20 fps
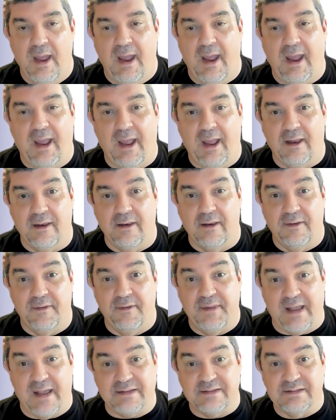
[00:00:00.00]
And
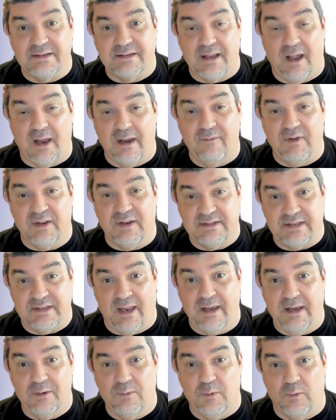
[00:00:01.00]
that's kind of
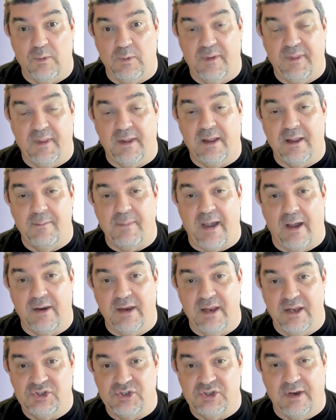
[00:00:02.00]
exciting when we think about
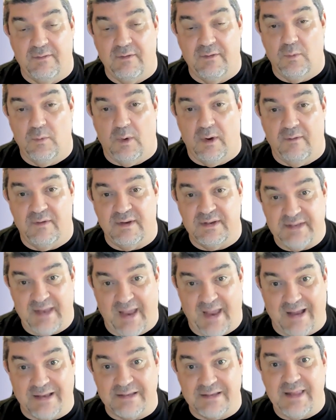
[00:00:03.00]
each and every one of us
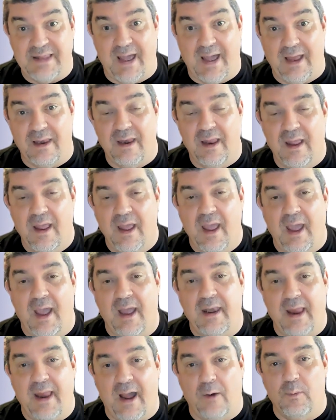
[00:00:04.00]
has that,
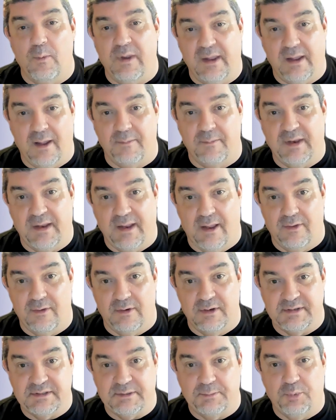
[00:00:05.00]
and how we come together
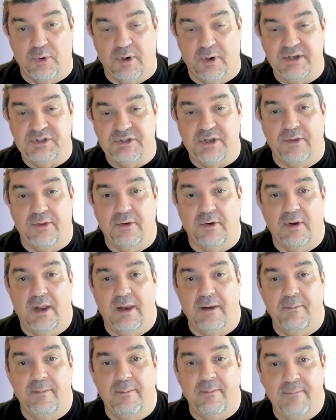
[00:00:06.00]
to support each other
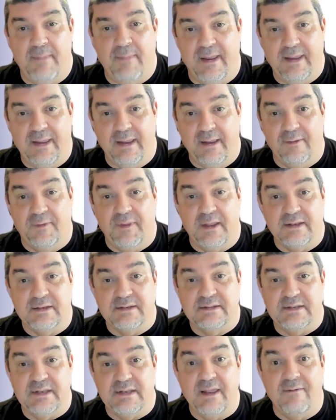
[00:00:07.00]
and making
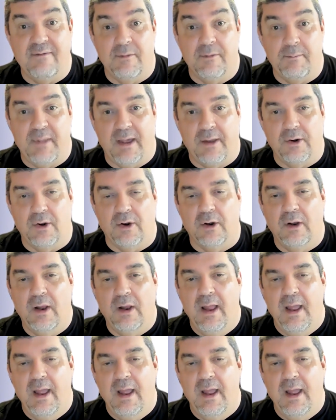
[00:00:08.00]
things even better.